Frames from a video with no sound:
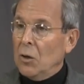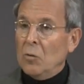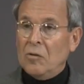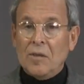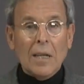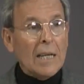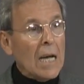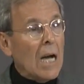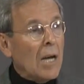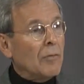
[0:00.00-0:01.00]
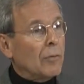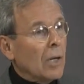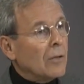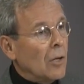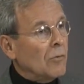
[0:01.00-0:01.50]
who's selling high
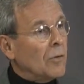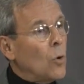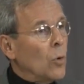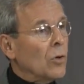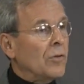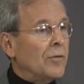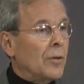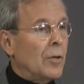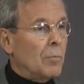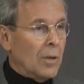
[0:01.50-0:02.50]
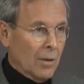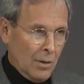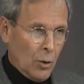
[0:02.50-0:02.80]
fructose corn syrup